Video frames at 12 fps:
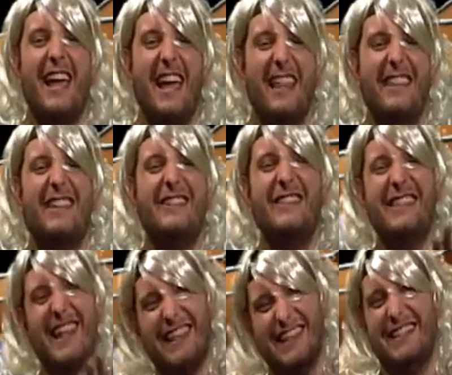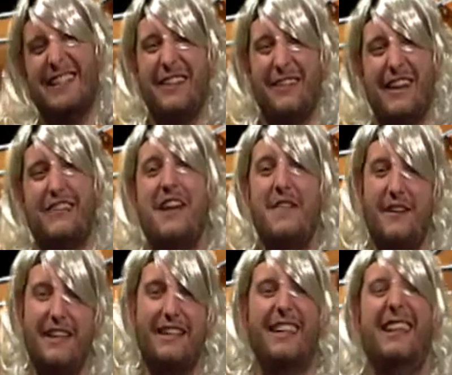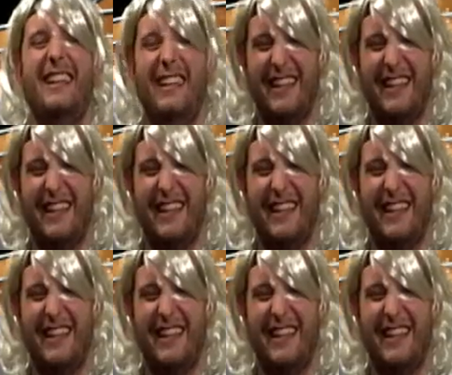And then you take this saran wrap and